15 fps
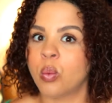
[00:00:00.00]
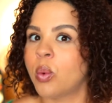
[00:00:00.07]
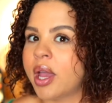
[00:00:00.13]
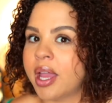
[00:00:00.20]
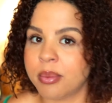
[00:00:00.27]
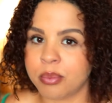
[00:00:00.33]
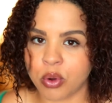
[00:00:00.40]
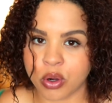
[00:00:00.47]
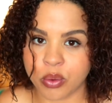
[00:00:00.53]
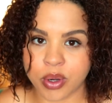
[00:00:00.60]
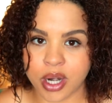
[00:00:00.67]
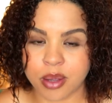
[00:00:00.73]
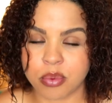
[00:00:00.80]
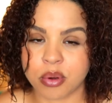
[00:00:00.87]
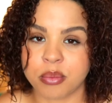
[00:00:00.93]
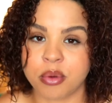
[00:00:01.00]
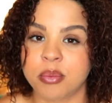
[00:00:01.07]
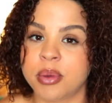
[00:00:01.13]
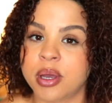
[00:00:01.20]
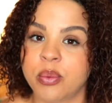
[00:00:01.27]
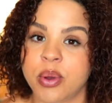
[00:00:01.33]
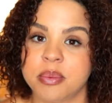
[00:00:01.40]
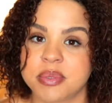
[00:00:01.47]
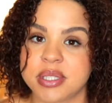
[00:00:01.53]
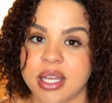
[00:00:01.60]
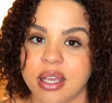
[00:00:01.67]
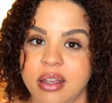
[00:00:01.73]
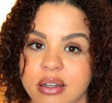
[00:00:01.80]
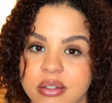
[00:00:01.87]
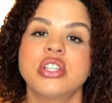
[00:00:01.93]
way more when I promote my website.